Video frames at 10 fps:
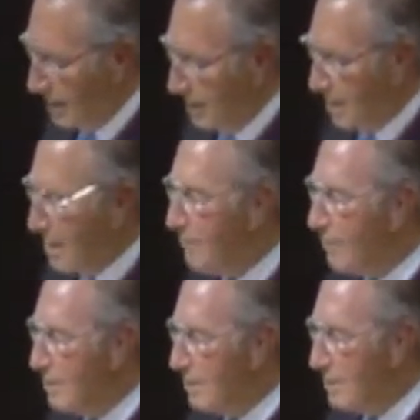the
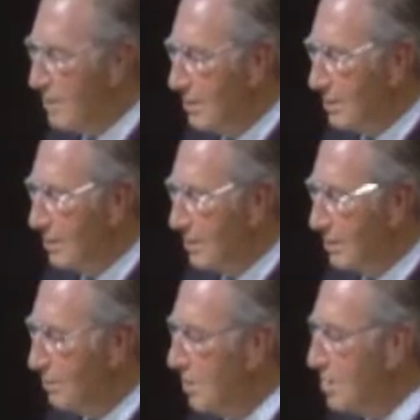Comforter, the
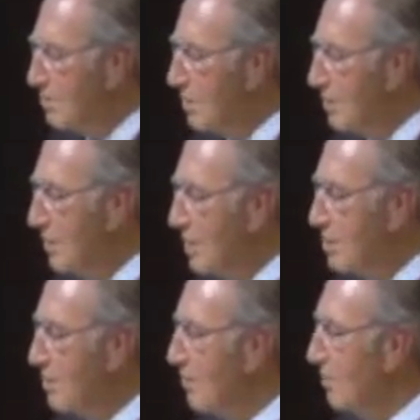peaceable
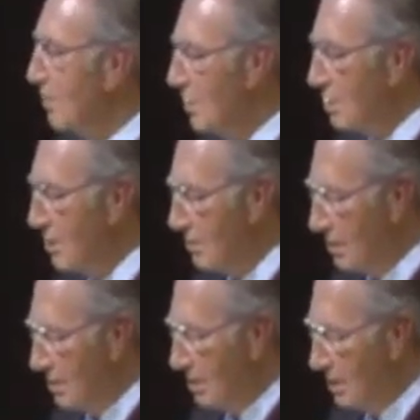things of immortal glory,